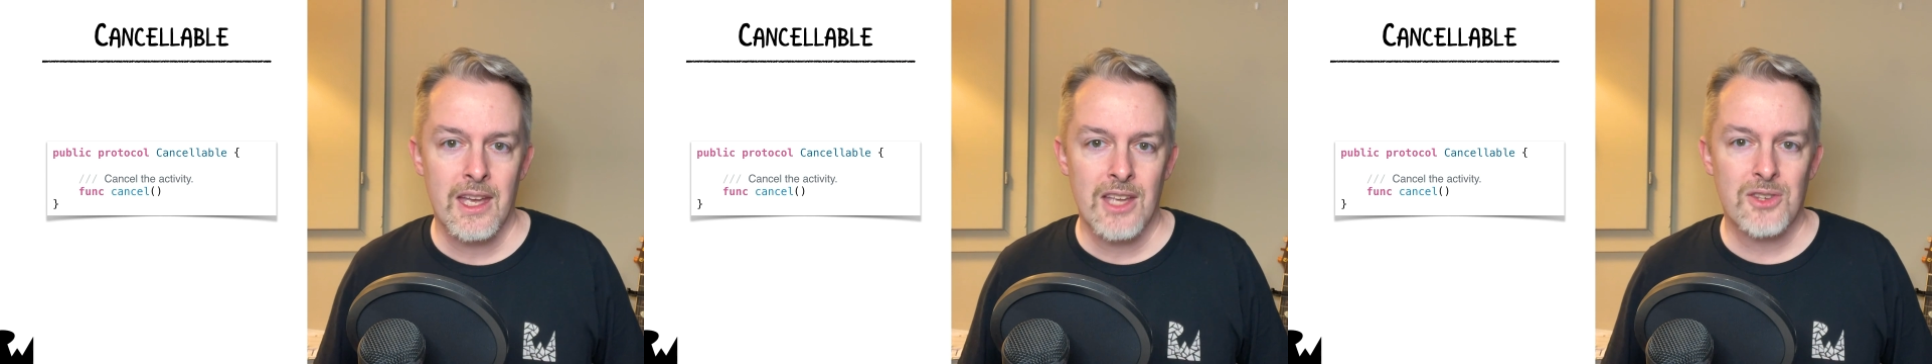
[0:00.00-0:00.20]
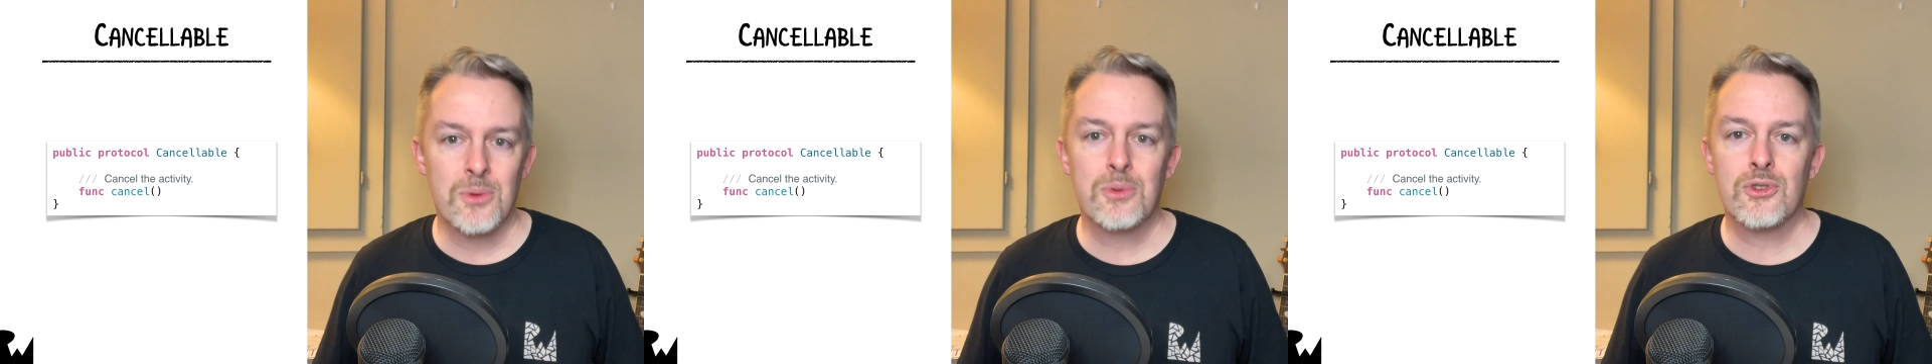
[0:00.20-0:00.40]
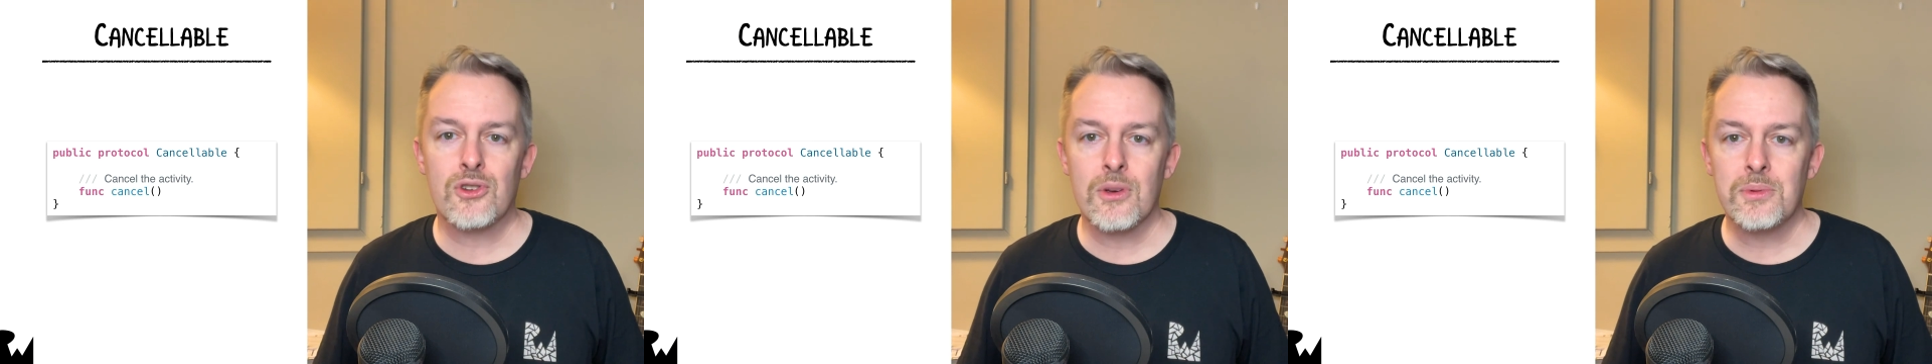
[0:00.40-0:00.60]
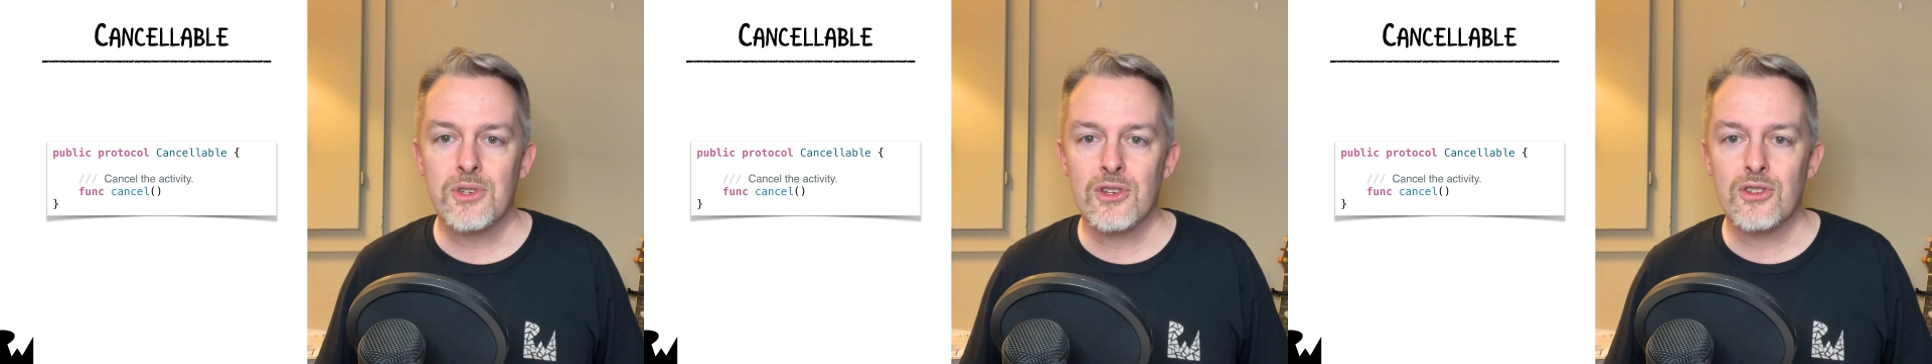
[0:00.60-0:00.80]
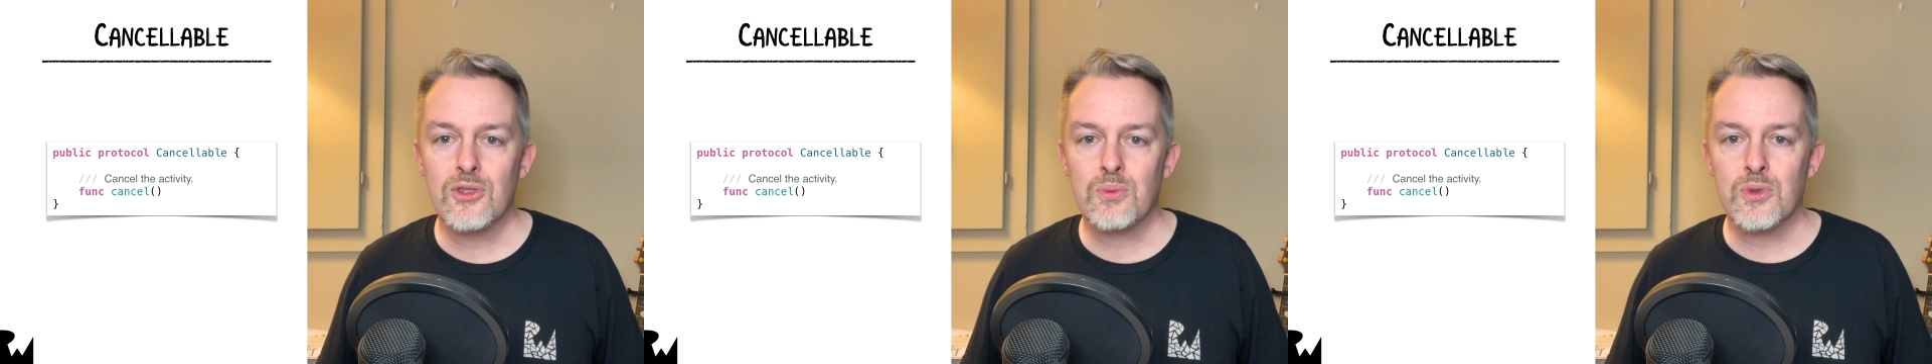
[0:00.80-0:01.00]

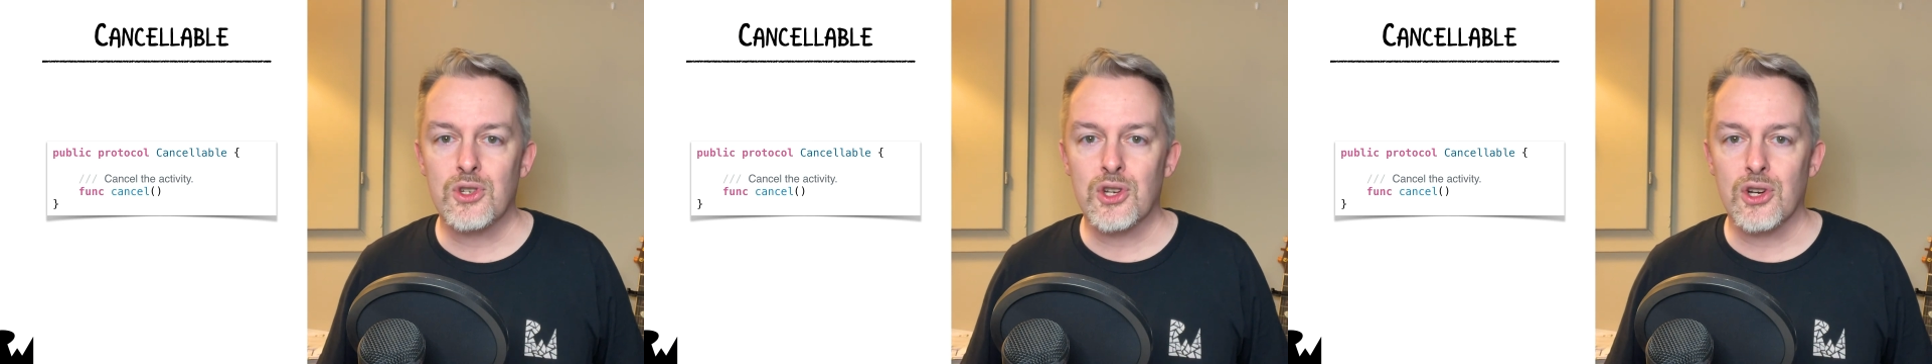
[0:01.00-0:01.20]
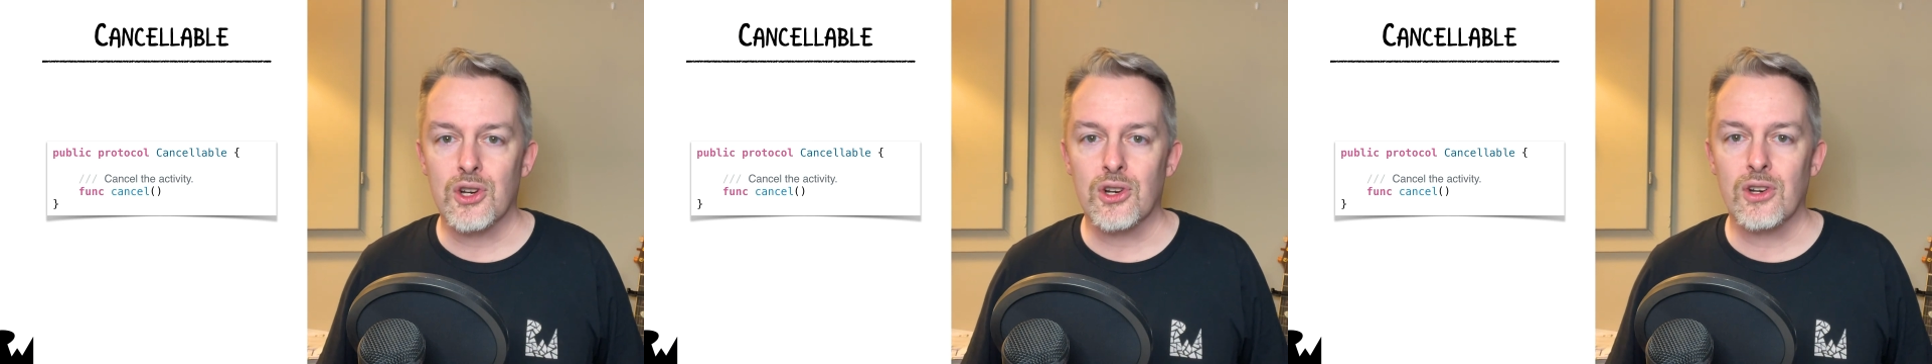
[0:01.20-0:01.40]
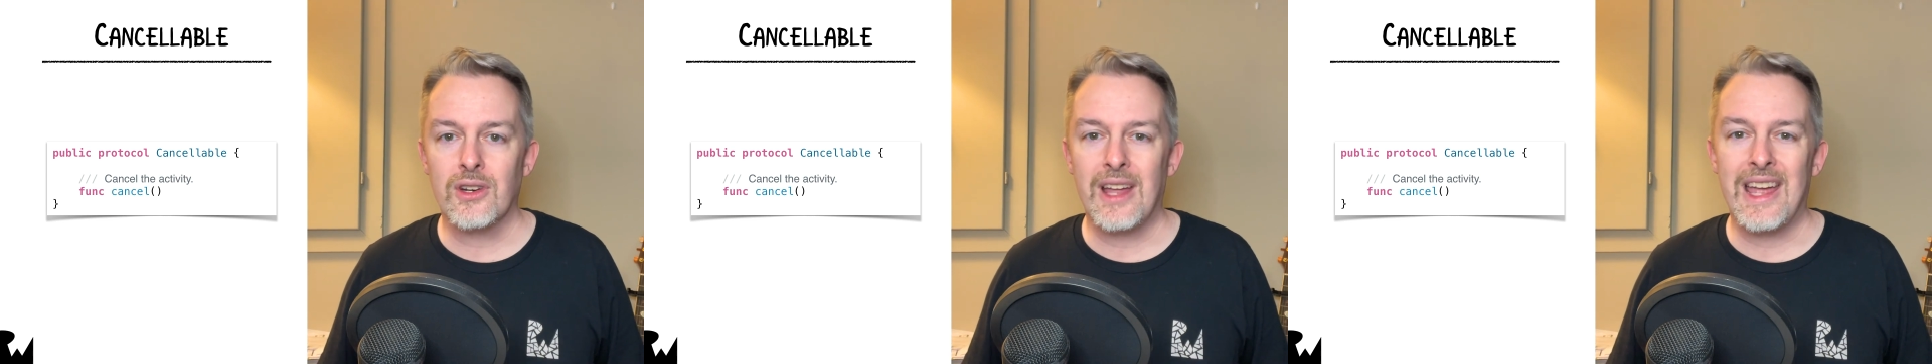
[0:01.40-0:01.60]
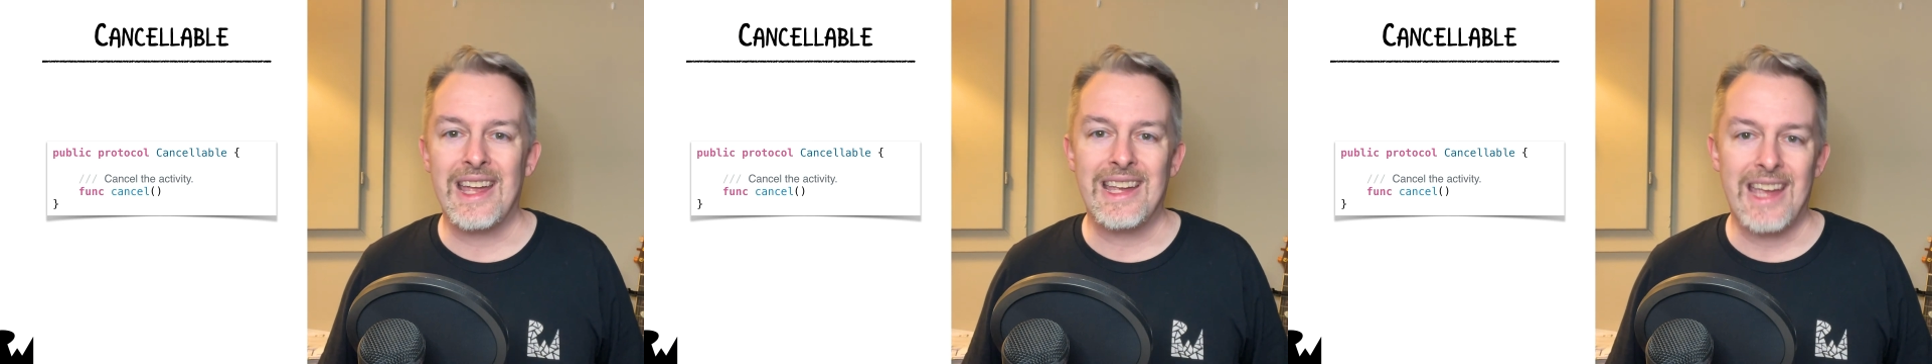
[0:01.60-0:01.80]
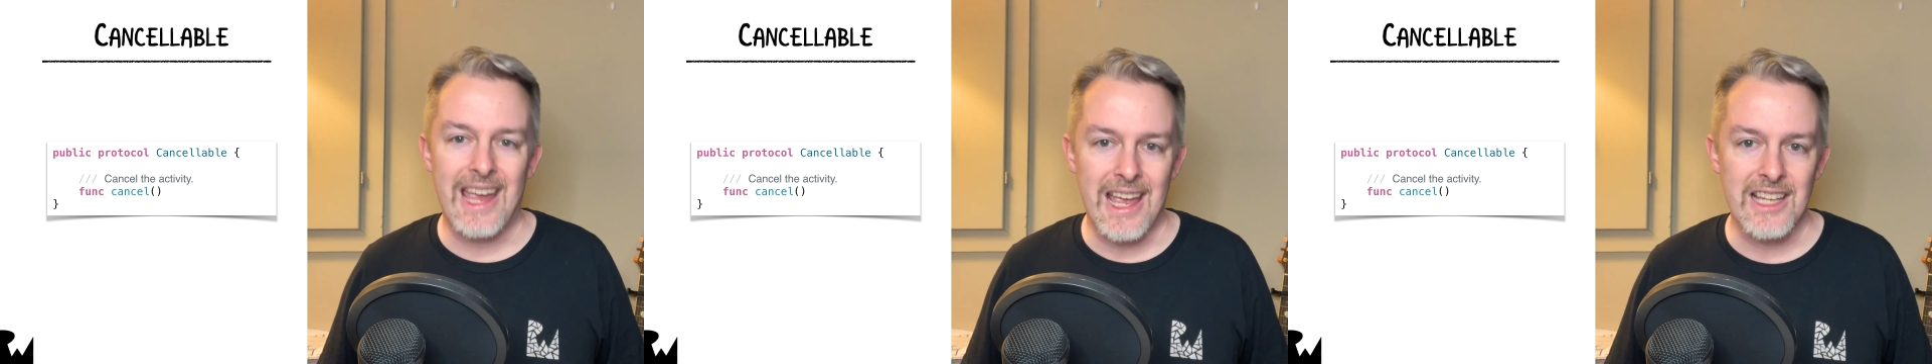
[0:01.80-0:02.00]
Subscriptions return
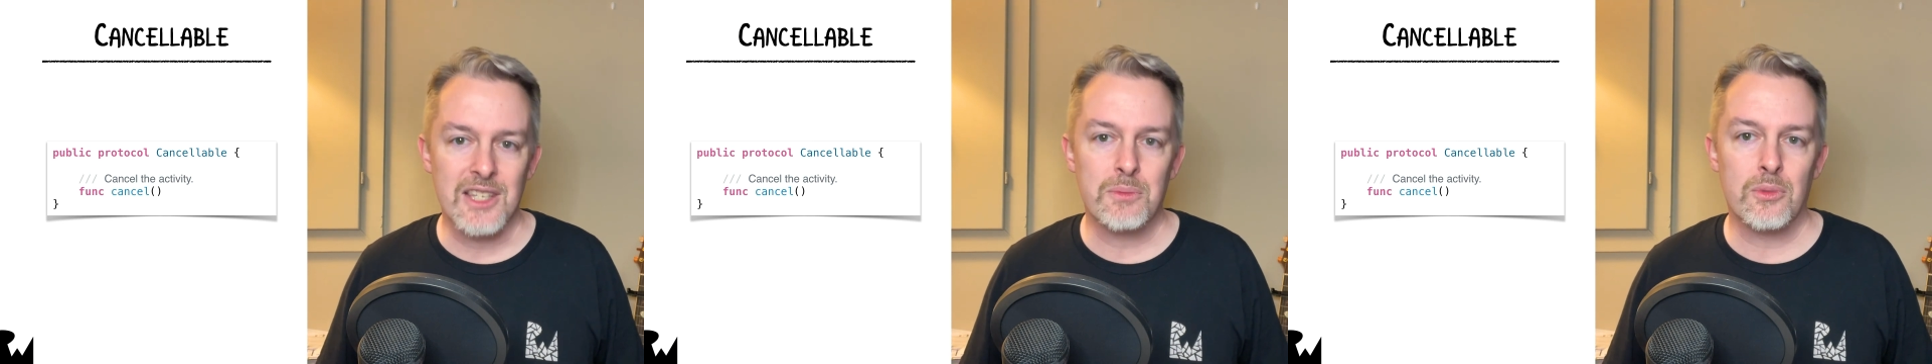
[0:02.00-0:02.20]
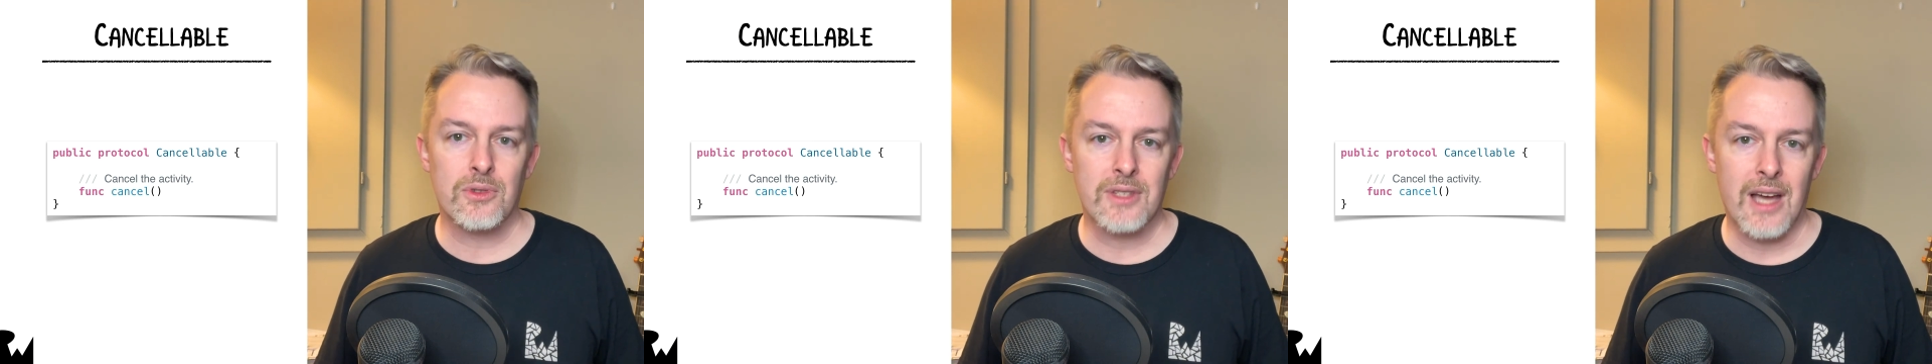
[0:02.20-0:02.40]
a cancelable